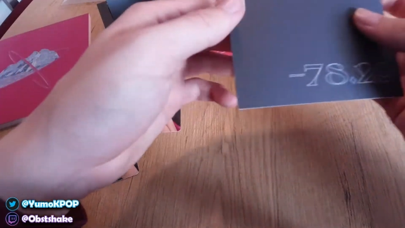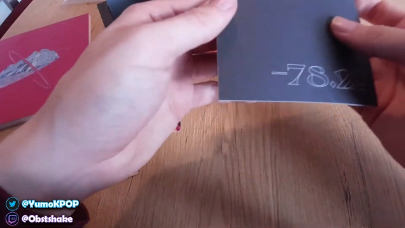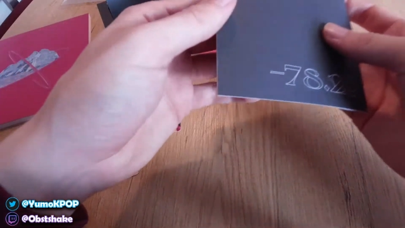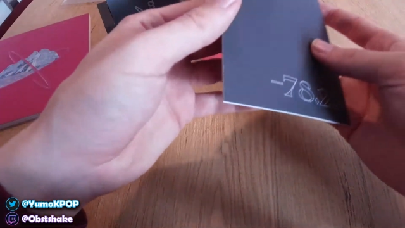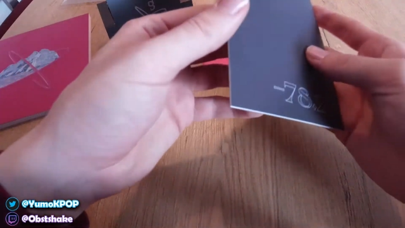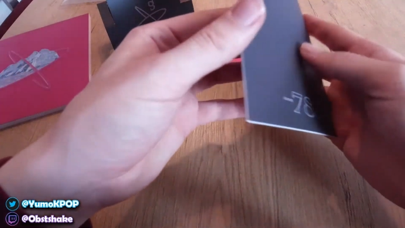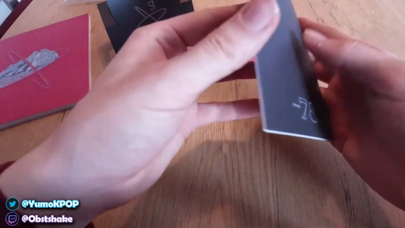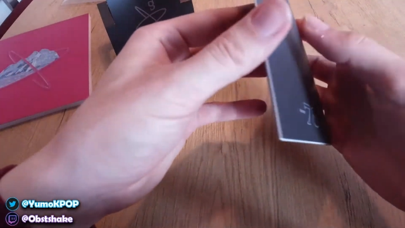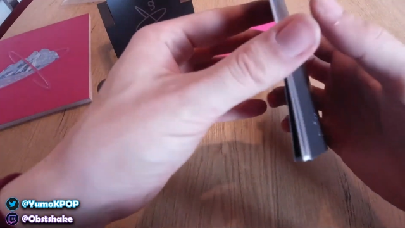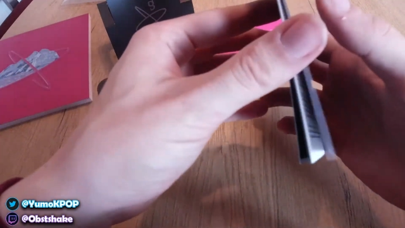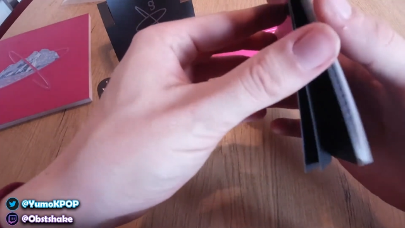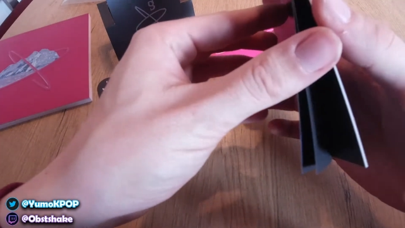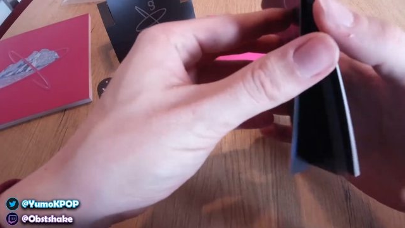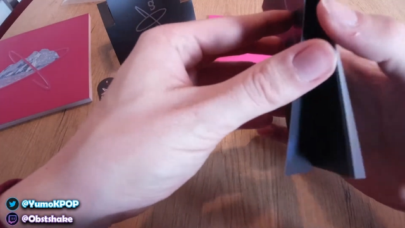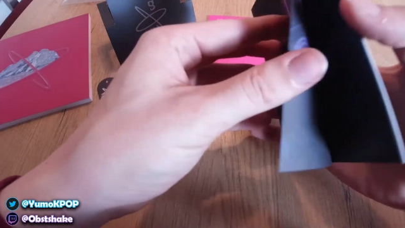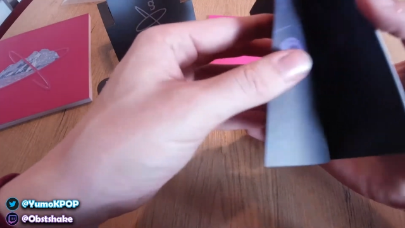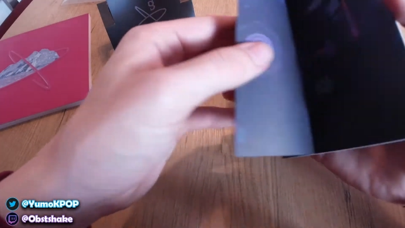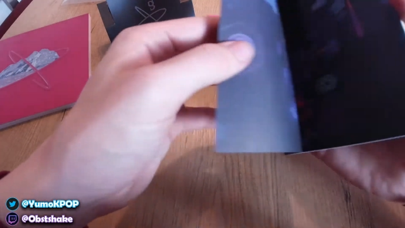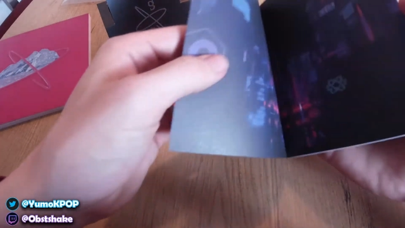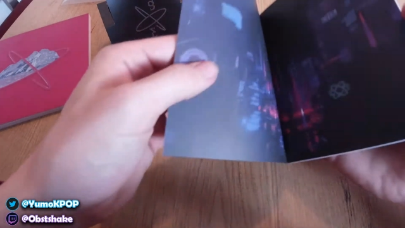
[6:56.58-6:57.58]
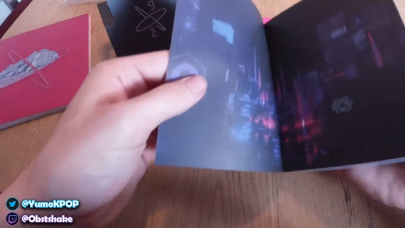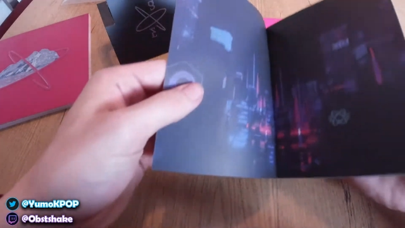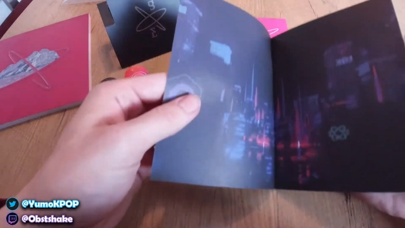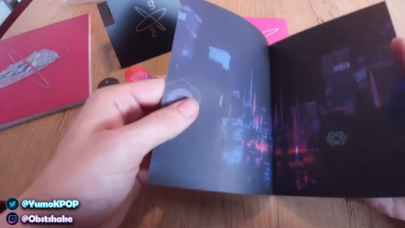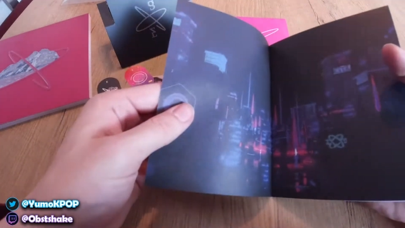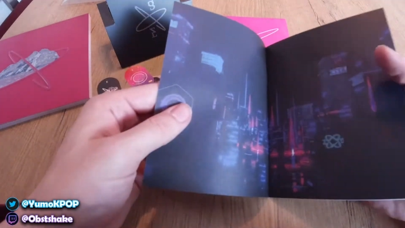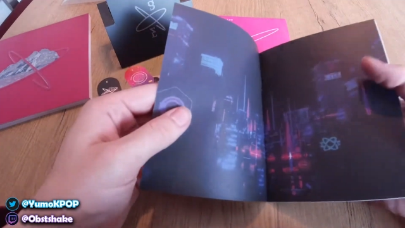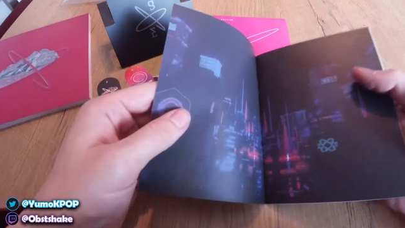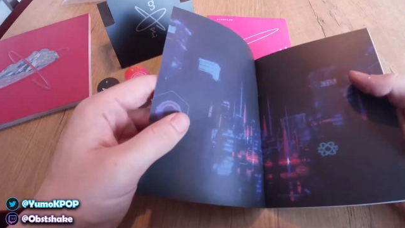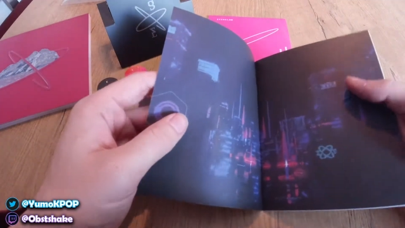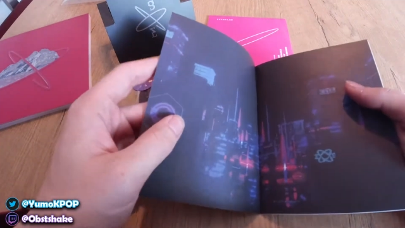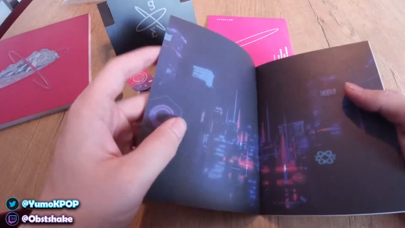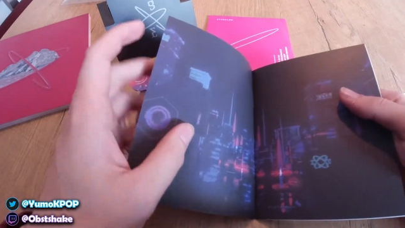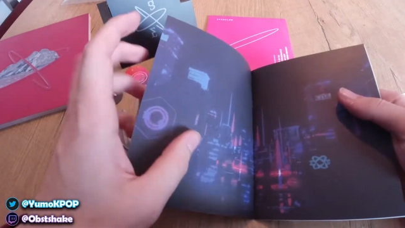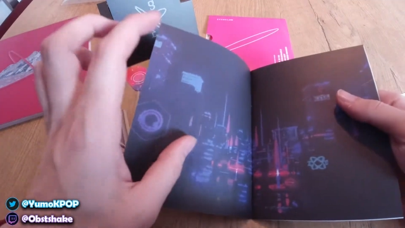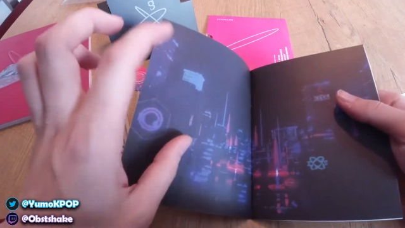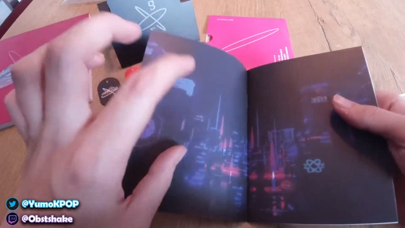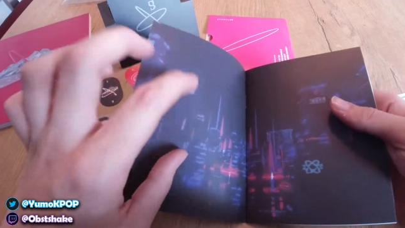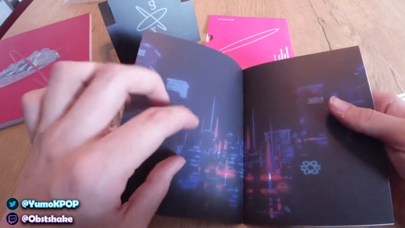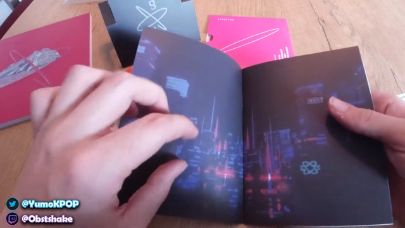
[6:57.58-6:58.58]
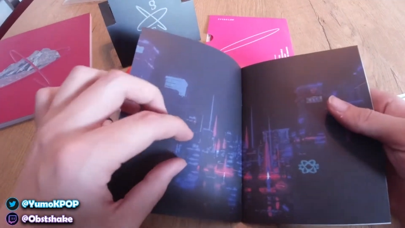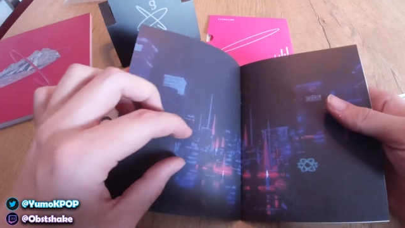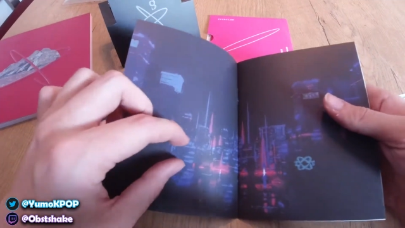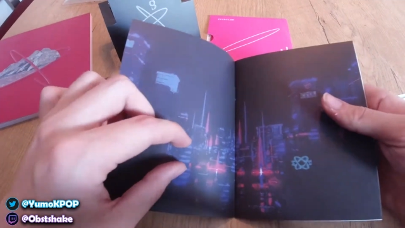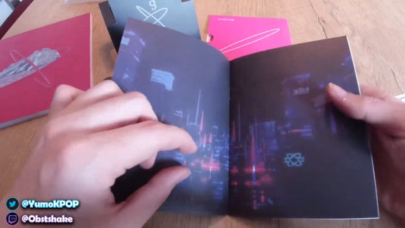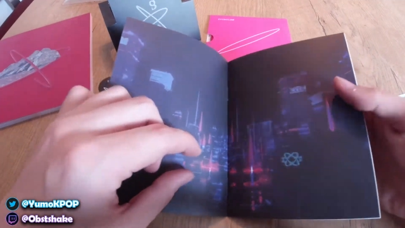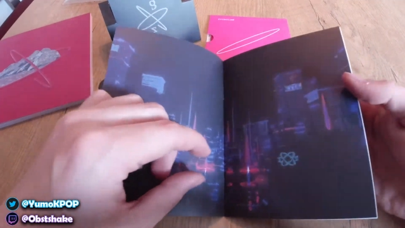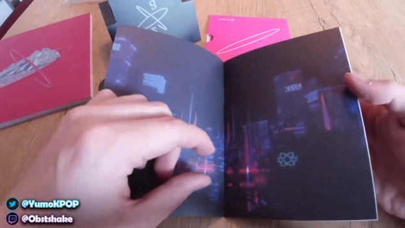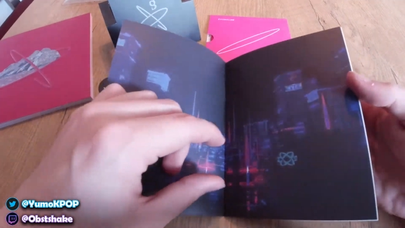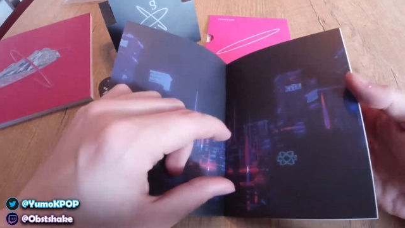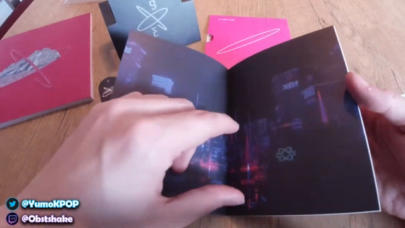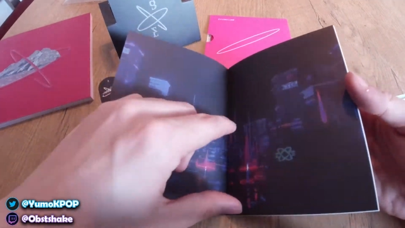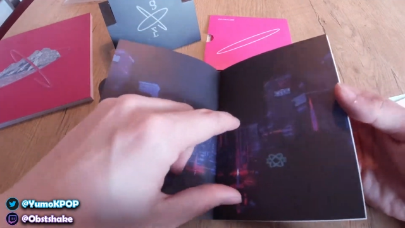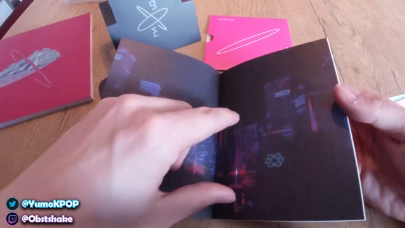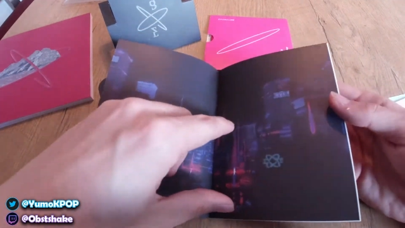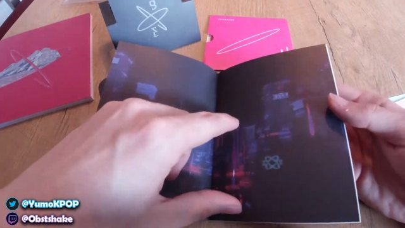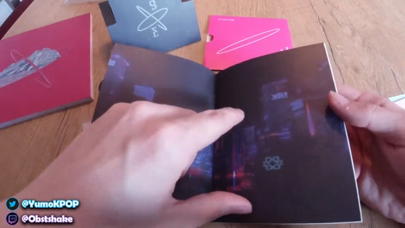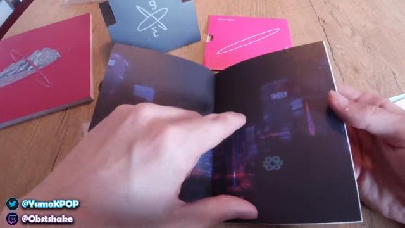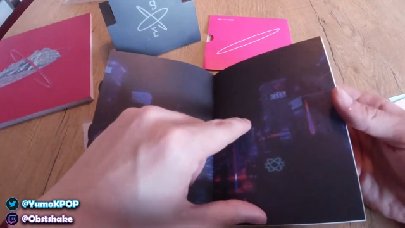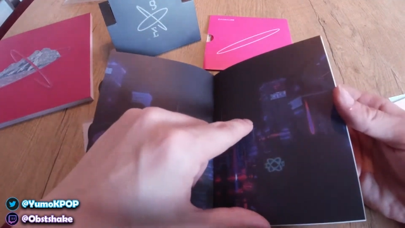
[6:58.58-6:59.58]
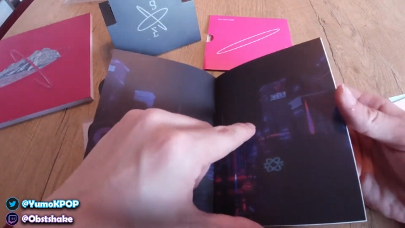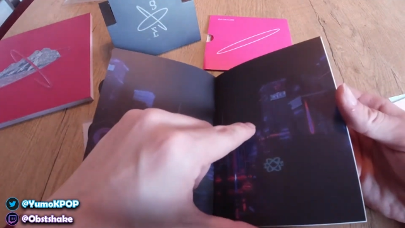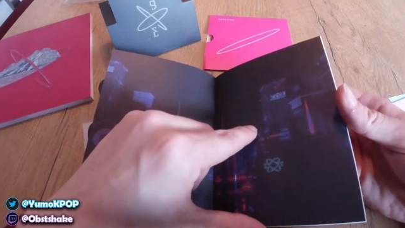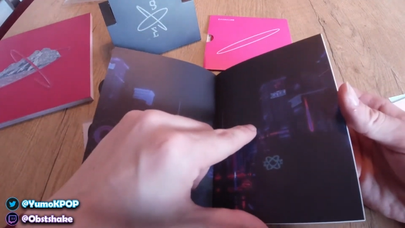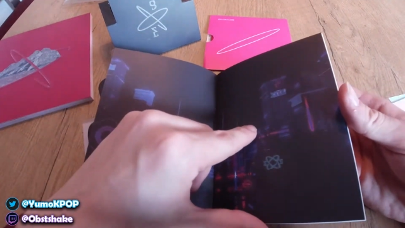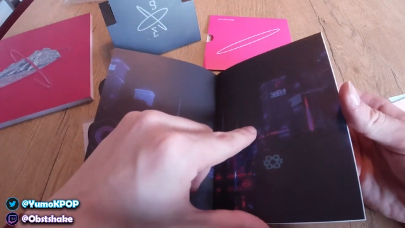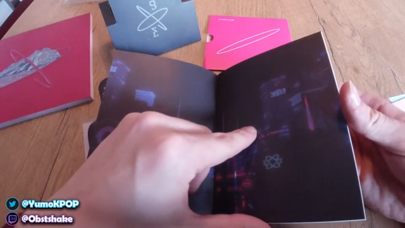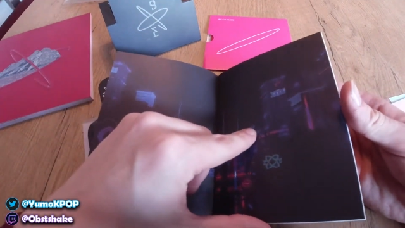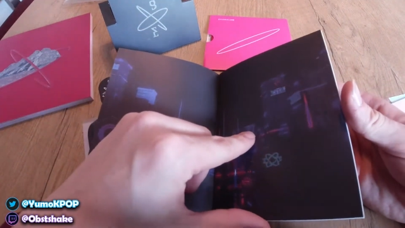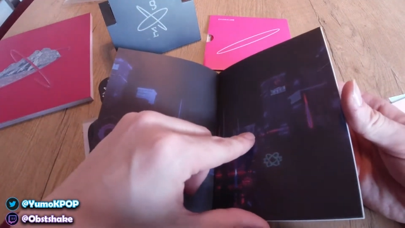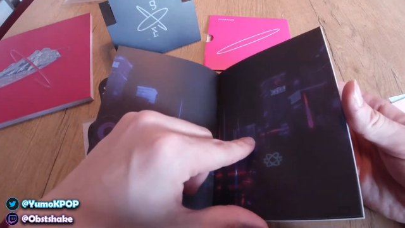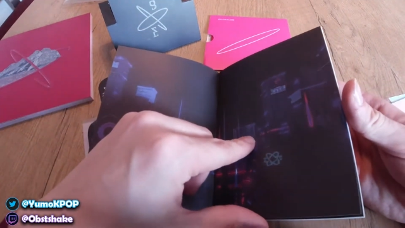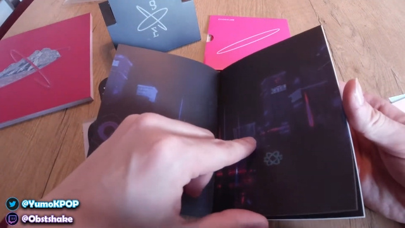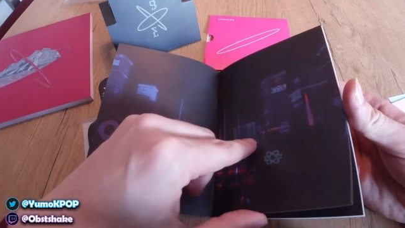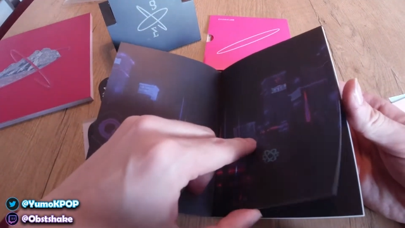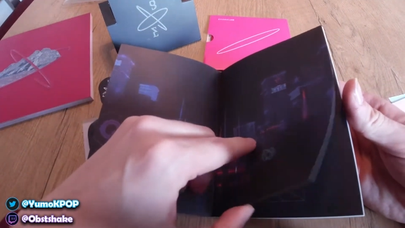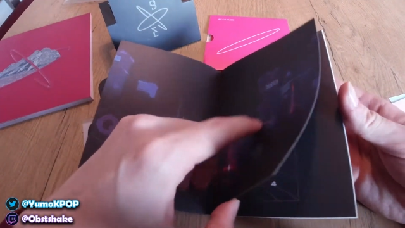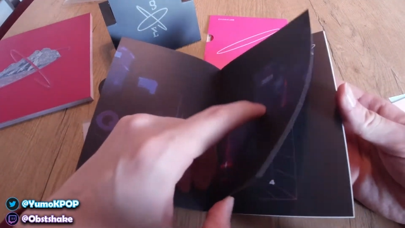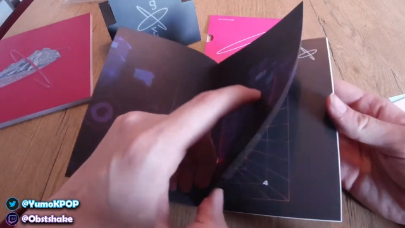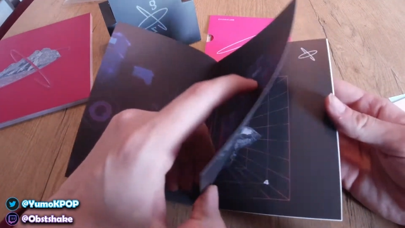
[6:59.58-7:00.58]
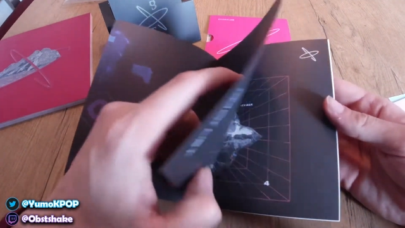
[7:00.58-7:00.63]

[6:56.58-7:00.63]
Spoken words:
Nobody's mouth can be seen.